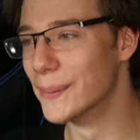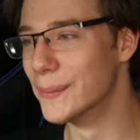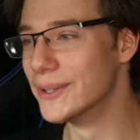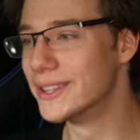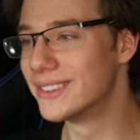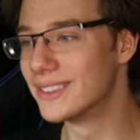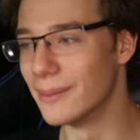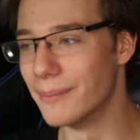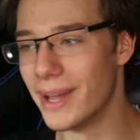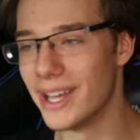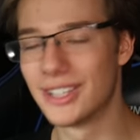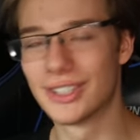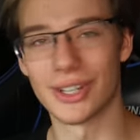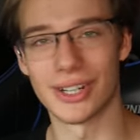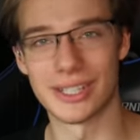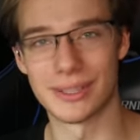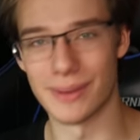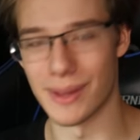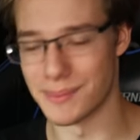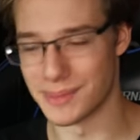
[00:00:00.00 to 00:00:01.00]
with the
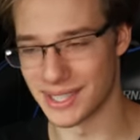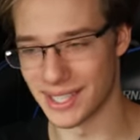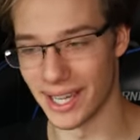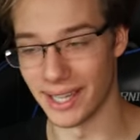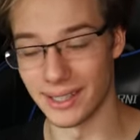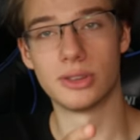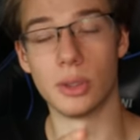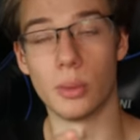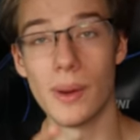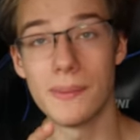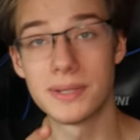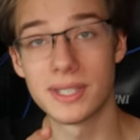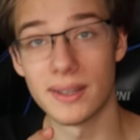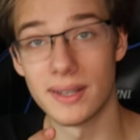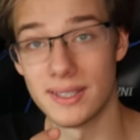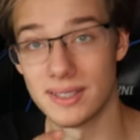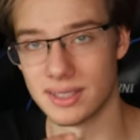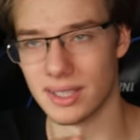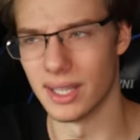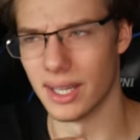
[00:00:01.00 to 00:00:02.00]
Matrix website. The
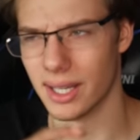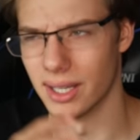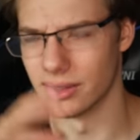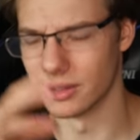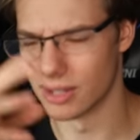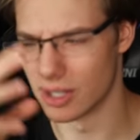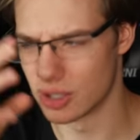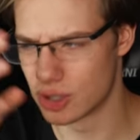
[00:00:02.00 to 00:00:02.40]
website is uh